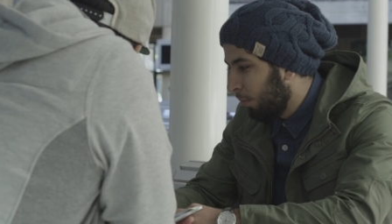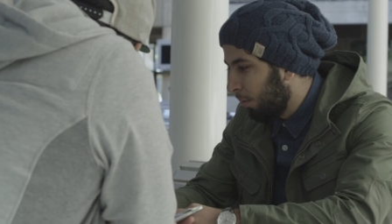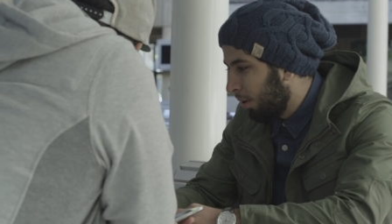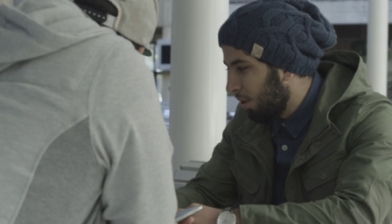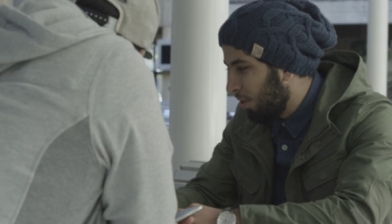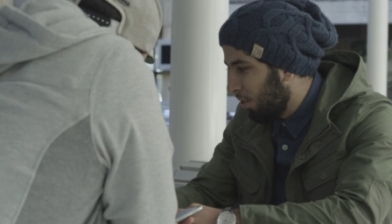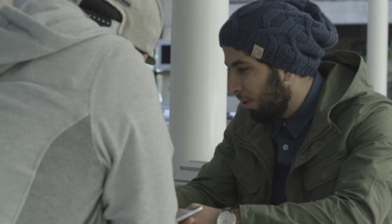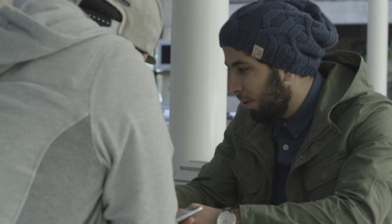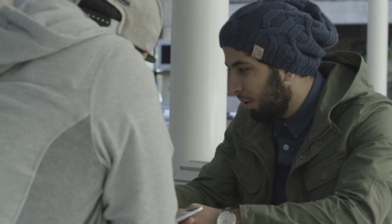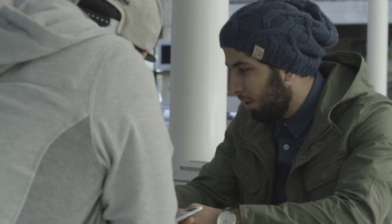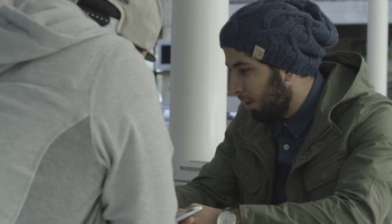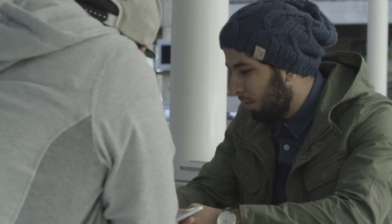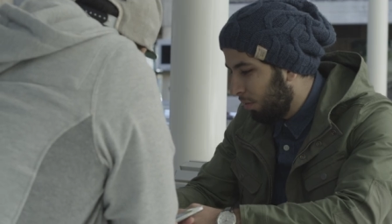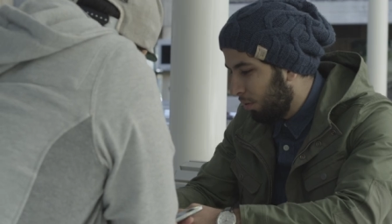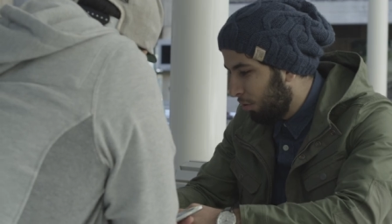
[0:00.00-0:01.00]
What a joke.
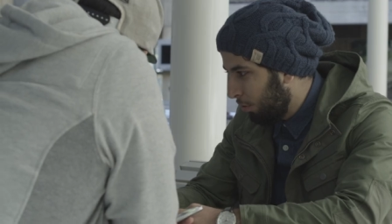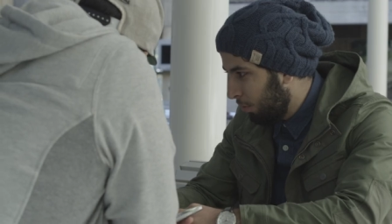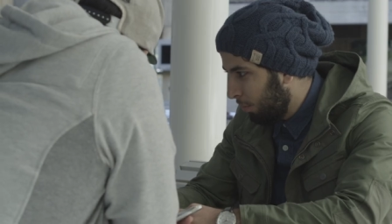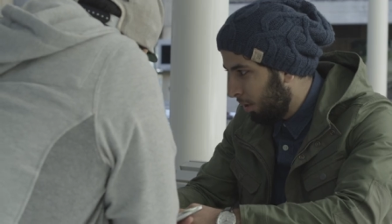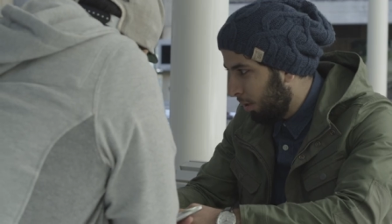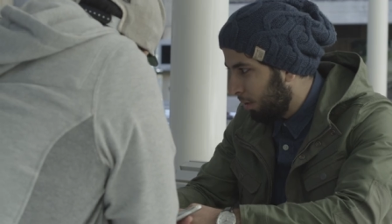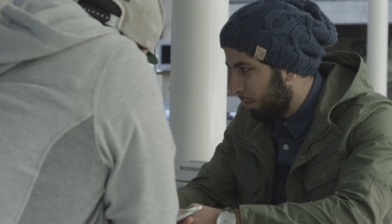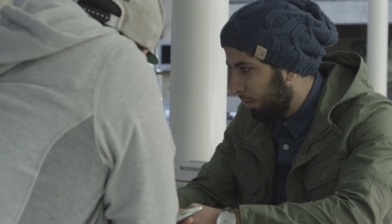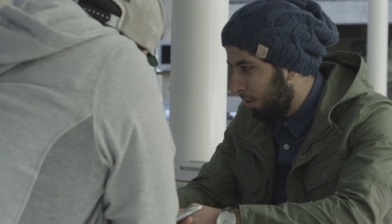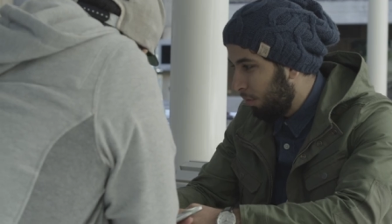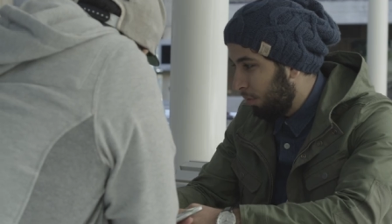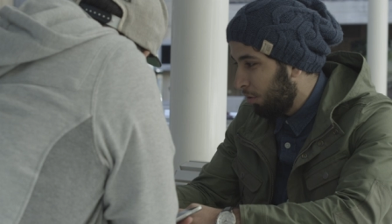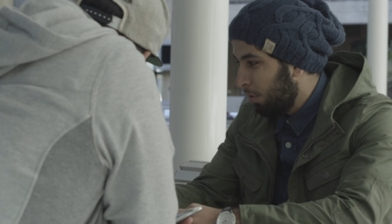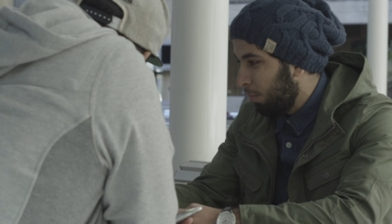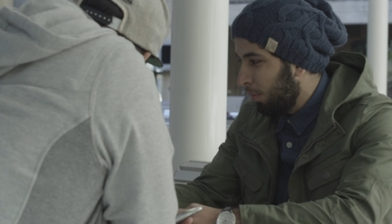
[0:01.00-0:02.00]
Every two minutes.
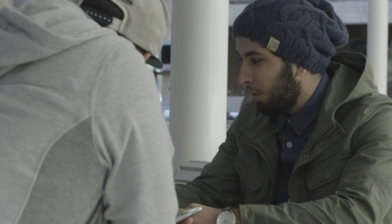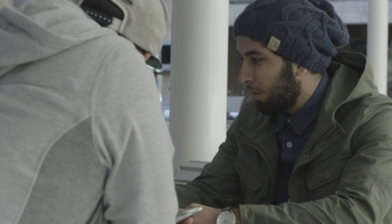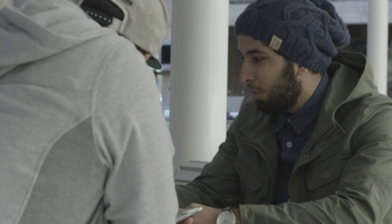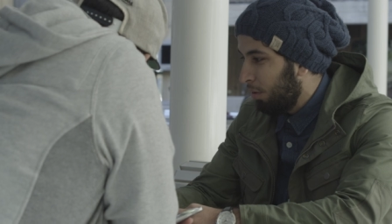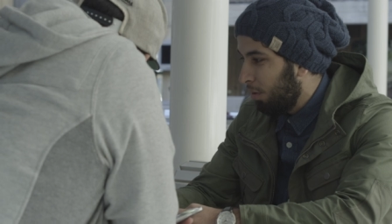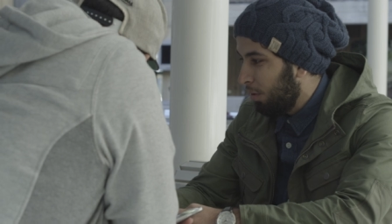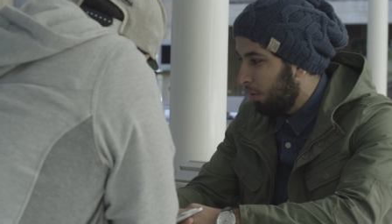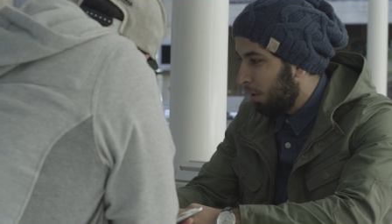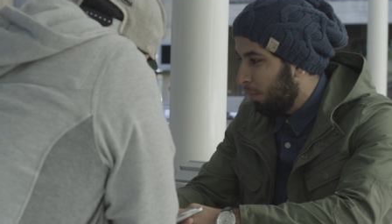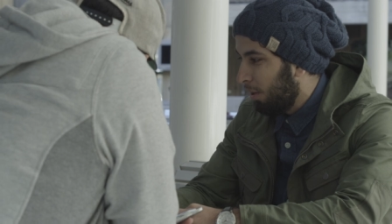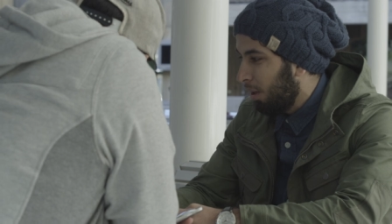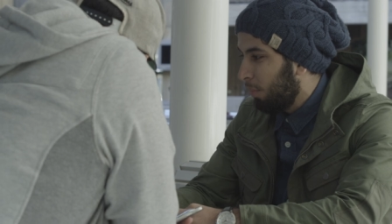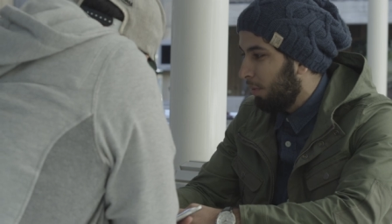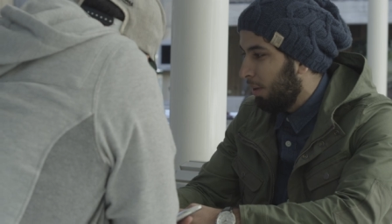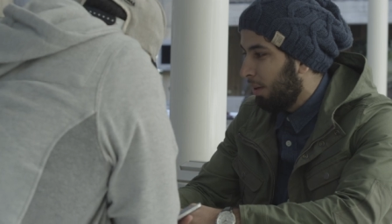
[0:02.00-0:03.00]
Every two minutes a new Islamic update.